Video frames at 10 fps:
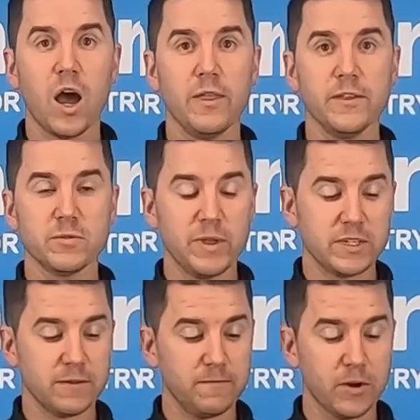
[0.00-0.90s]
This
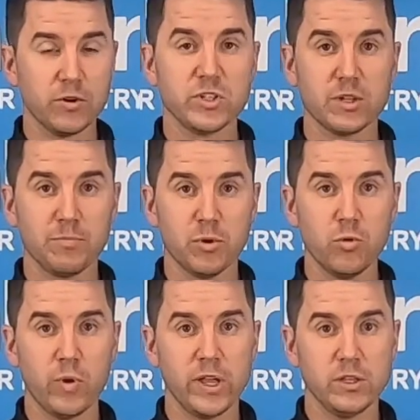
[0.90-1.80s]
makes it very
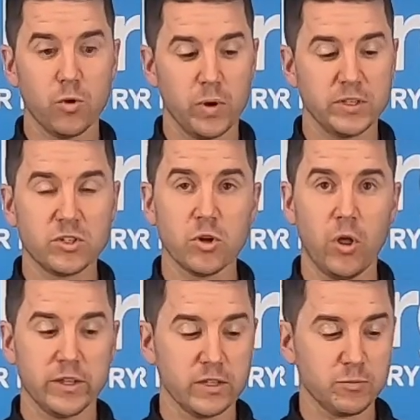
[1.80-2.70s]
simple when you're
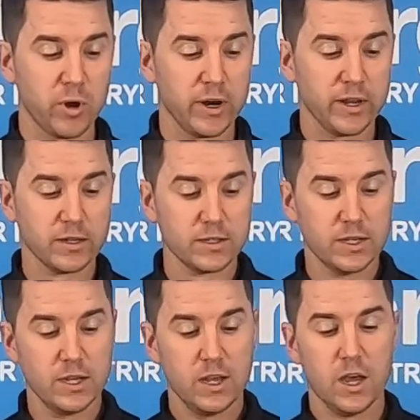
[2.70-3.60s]
installing this product,
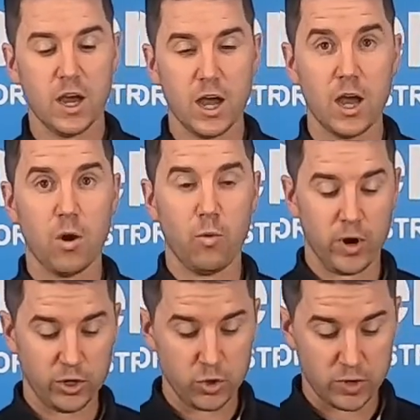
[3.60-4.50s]

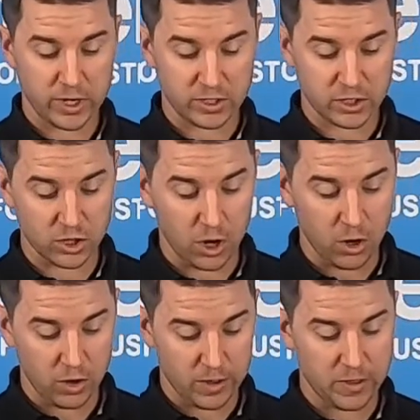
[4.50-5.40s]
where you can
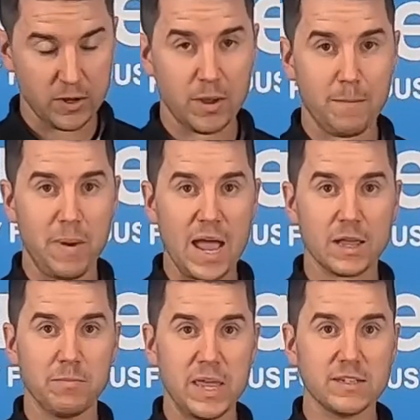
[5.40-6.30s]
install the
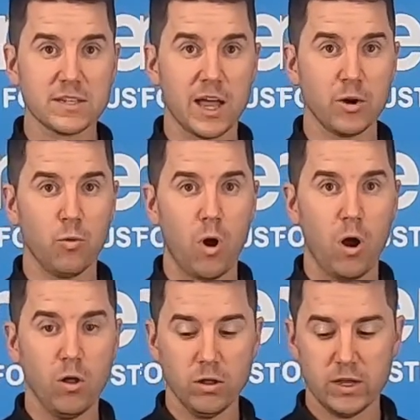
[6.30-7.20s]
back base on a
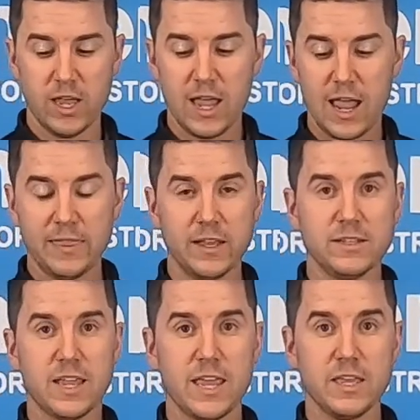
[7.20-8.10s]
wall and then
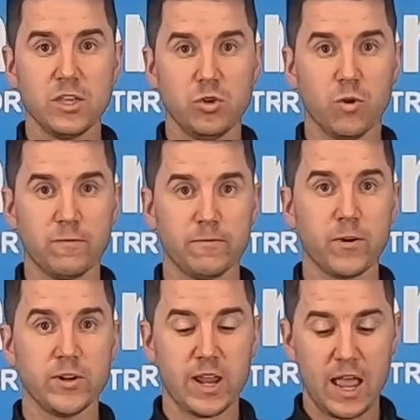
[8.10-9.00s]
take your
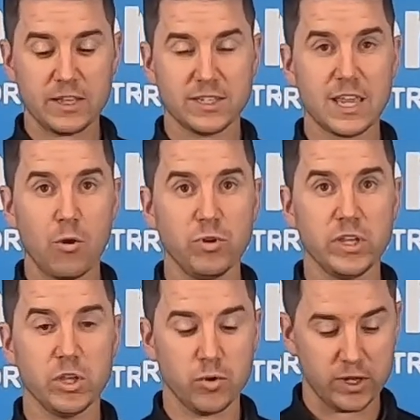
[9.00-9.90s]
front
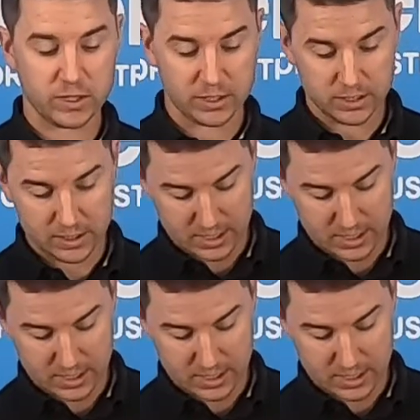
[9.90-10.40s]
sounding units